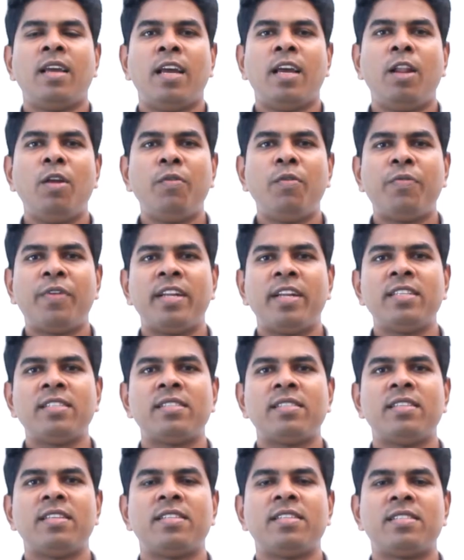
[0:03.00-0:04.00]
Hello
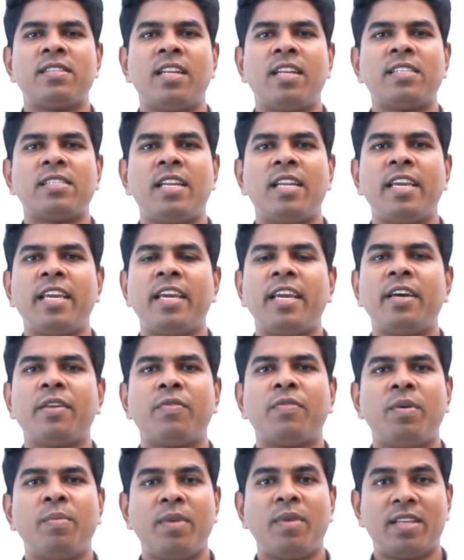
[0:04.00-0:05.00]
friends, this is Leslie here
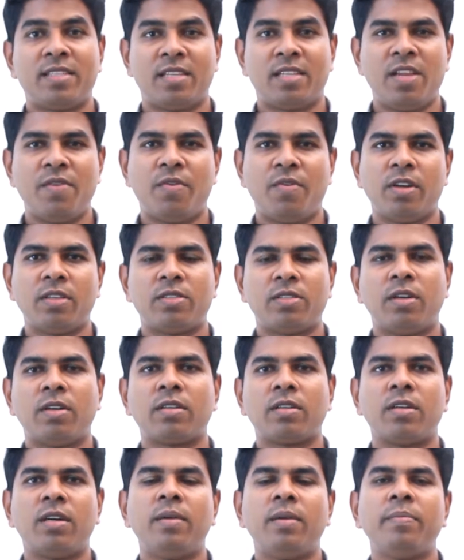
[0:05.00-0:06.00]
from
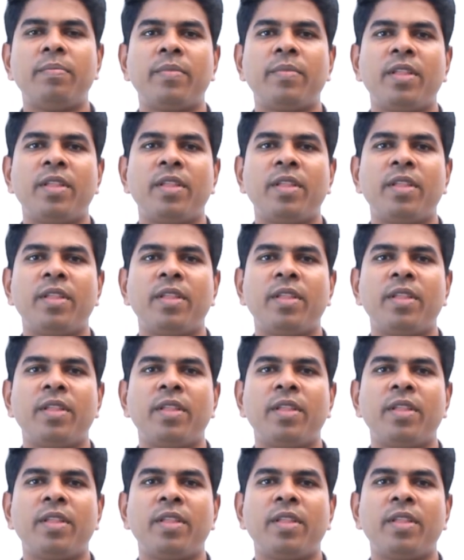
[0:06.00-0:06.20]
lesliehiring.com.